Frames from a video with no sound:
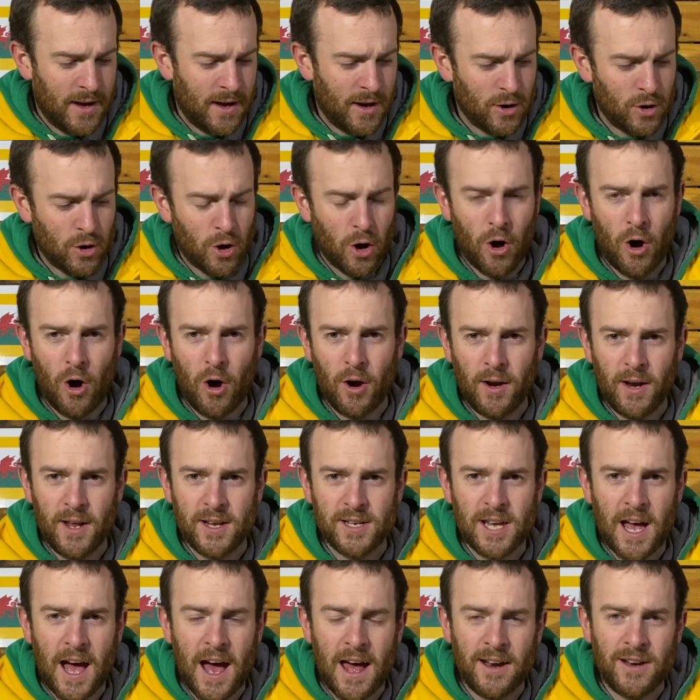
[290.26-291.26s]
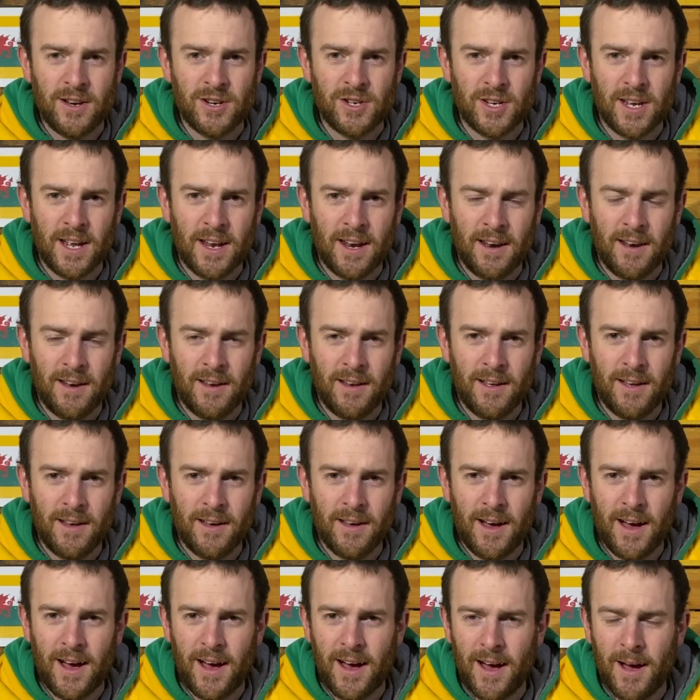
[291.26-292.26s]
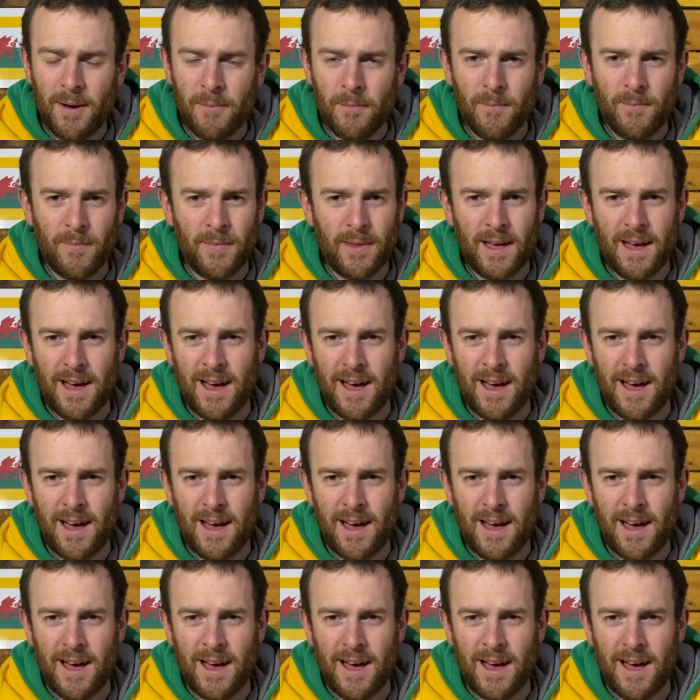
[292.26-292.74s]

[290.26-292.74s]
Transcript: cordless hand drill, um,